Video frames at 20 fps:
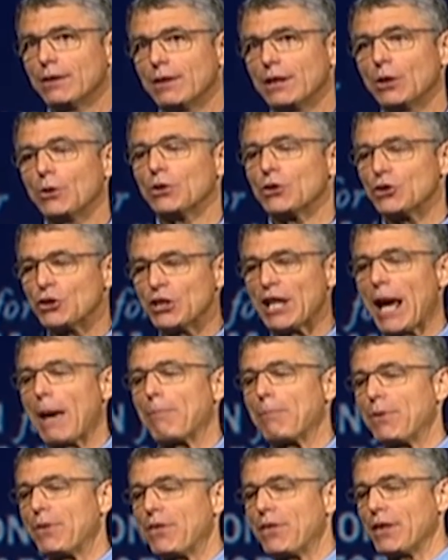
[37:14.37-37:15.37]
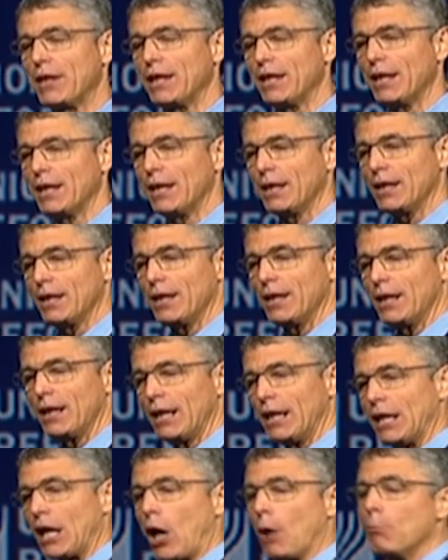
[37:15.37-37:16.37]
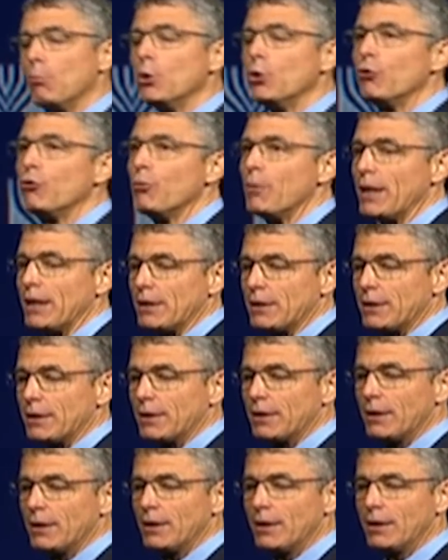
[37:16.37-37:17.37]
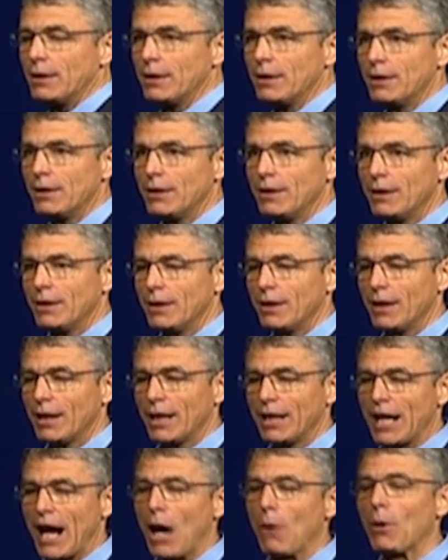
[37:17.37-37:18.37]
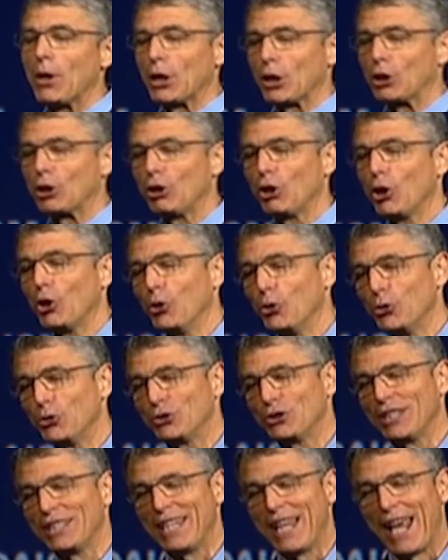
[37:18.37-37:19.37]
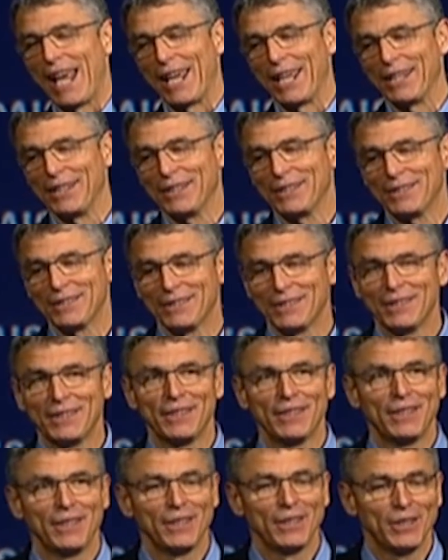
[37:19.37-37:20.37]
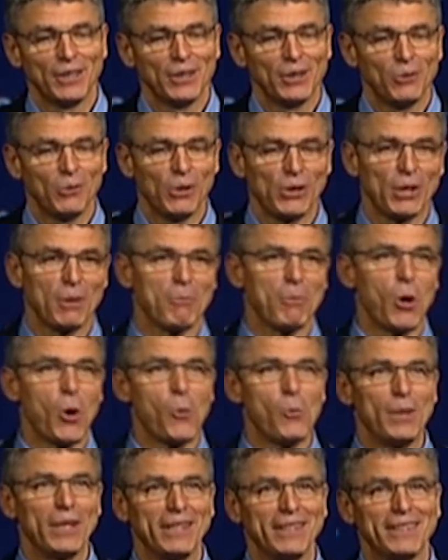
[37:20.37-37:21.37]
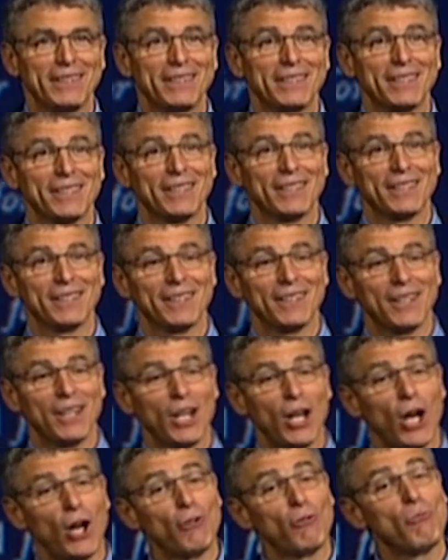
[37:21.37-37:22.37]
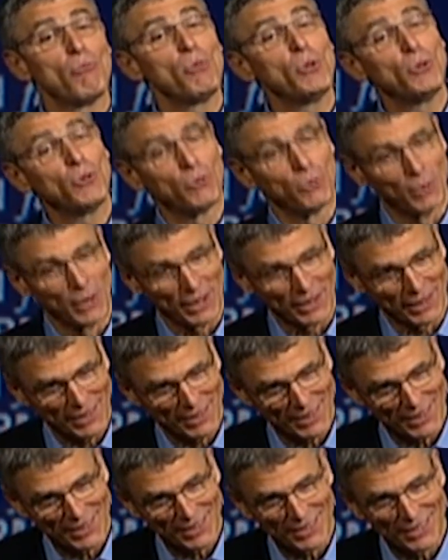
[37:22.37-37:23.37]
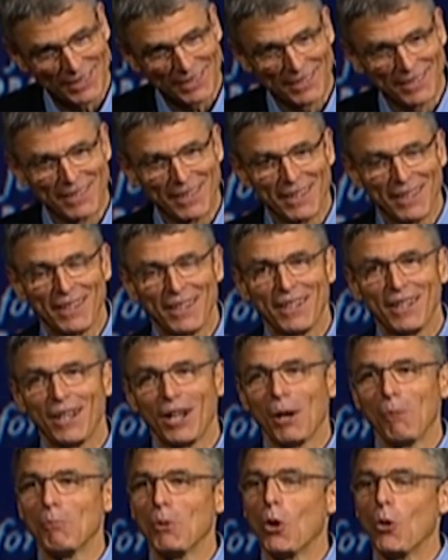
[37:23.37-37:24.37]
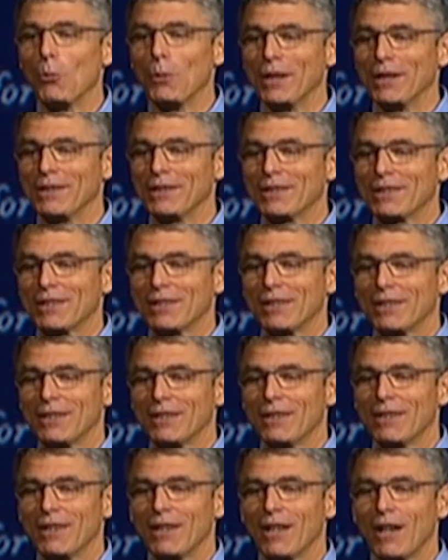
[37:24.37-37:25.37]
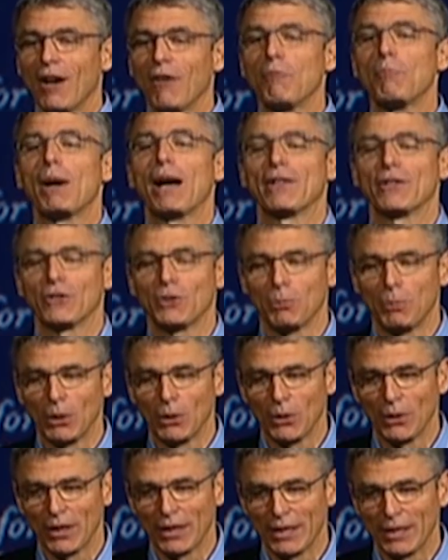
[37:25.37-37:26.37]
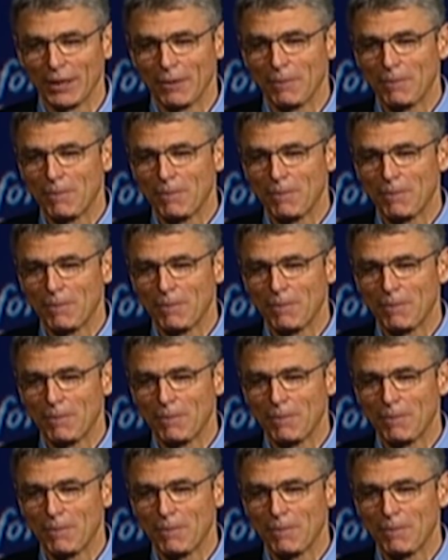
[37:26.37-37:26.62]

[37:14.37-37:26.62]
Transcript: There's depth in our movement. And I want to close today with a moment of movement, a moment of possibility.